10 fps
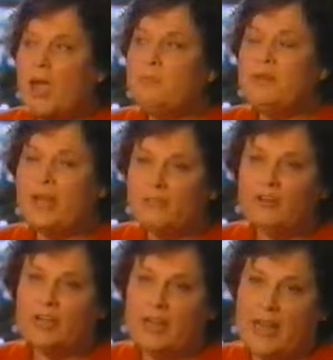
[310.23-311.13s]
I'm
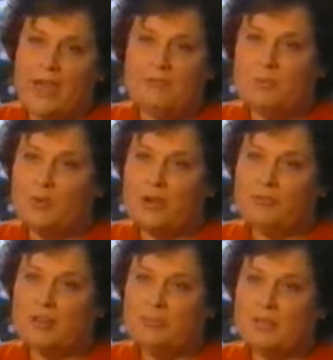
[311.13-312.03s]
never going to have a
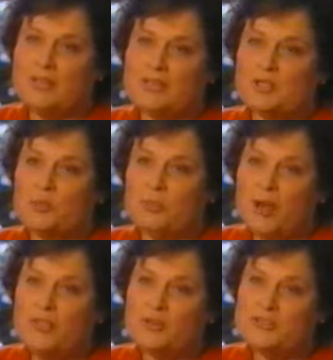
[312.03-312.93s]
boyfriend because her
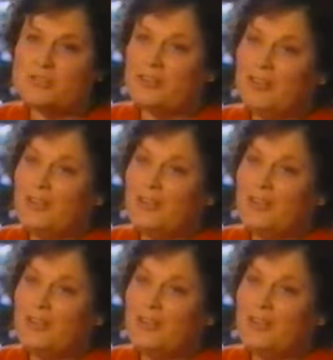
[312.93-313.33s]
brothers